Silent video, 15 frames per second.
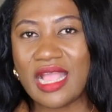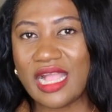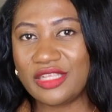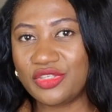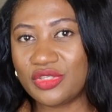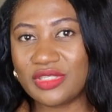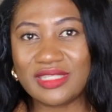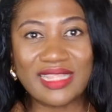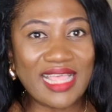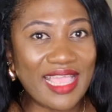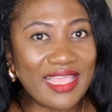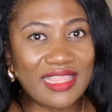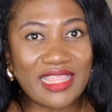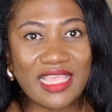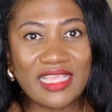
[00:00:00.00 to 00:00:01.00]
I just
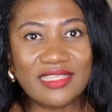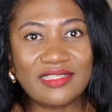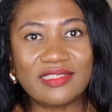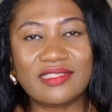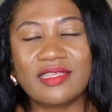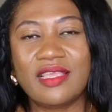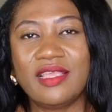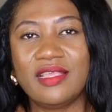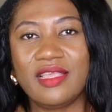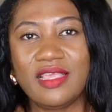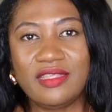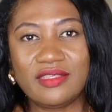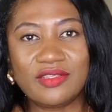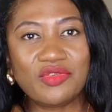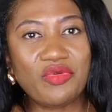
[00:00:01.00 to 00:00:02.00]
like this.
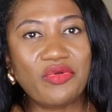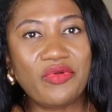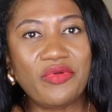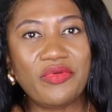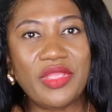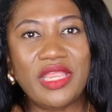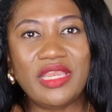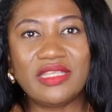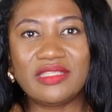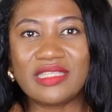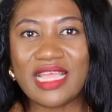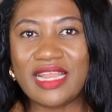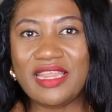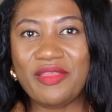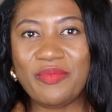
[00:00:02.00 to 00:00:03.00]
And so in the
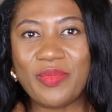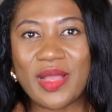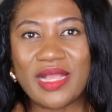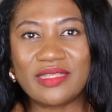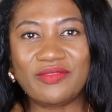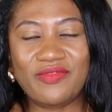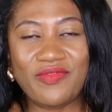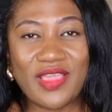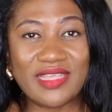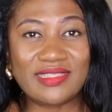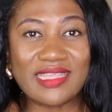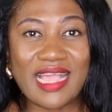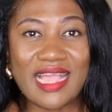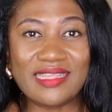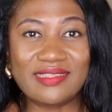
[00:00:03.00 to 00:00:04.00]
styling part,
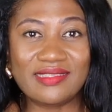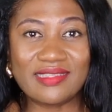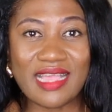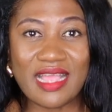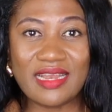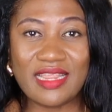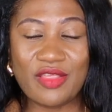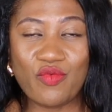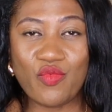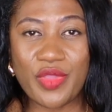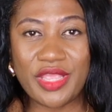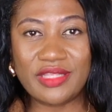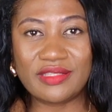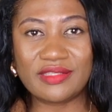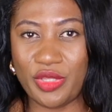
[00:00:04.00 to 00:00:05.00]
first I style it
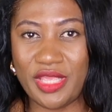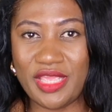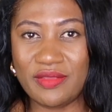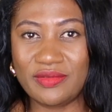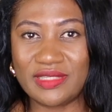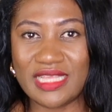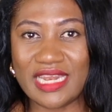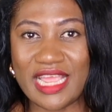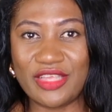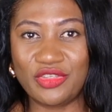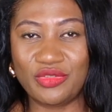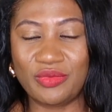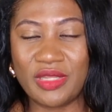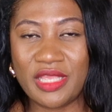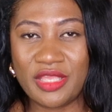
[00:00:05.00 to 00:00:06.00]
with heels that
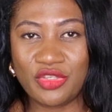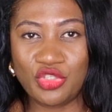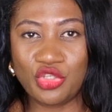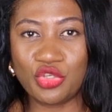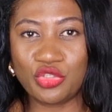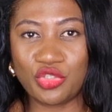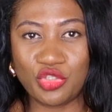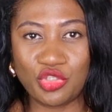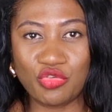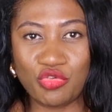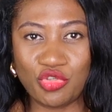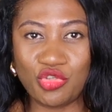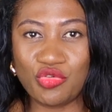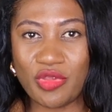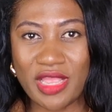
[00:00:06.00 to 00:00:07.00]
I just
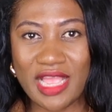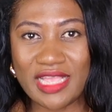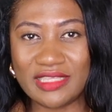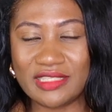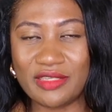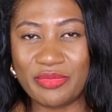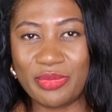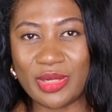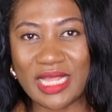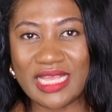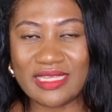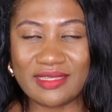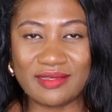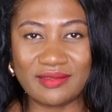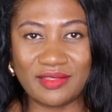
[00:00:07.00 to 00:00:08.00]
showed you guys, the
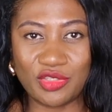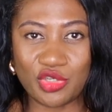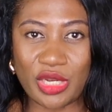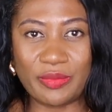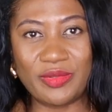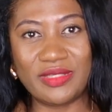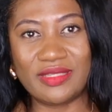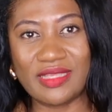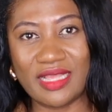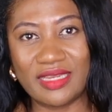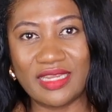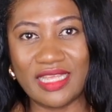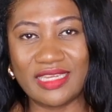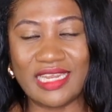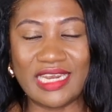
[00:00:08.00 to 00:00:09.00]
black strappy
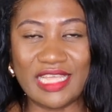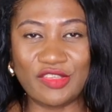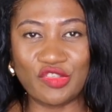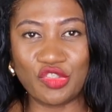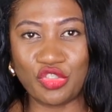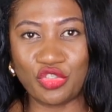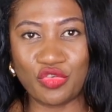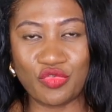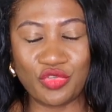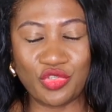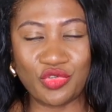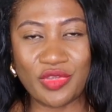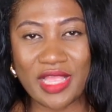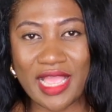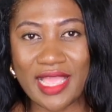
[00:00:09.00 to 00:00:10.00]
sandal that I just showed
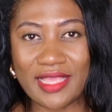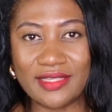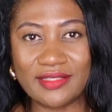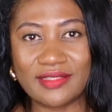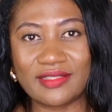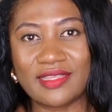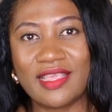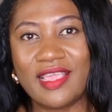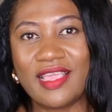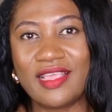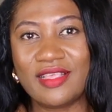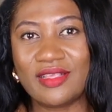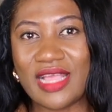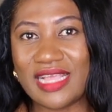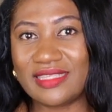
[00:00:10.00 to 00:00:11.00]
you guys.
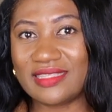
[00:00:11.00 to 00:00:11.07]
I